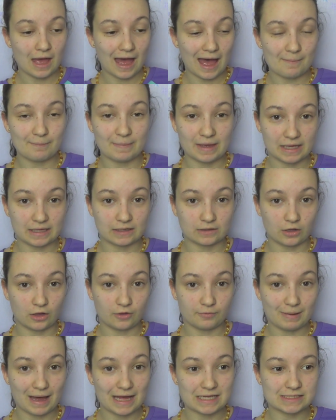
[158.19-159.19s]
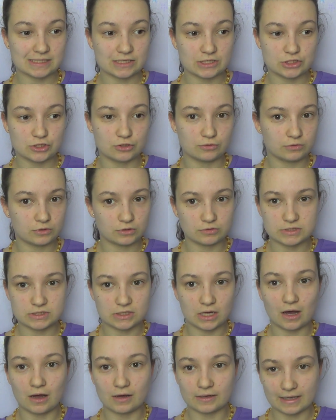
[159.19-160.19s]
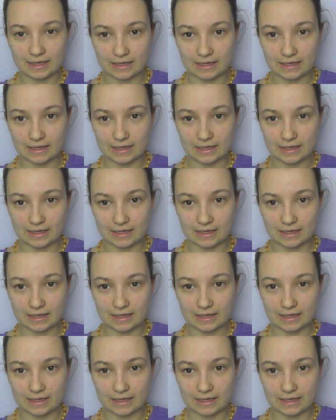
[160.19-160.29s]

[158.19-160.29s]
at making cloth pads because you start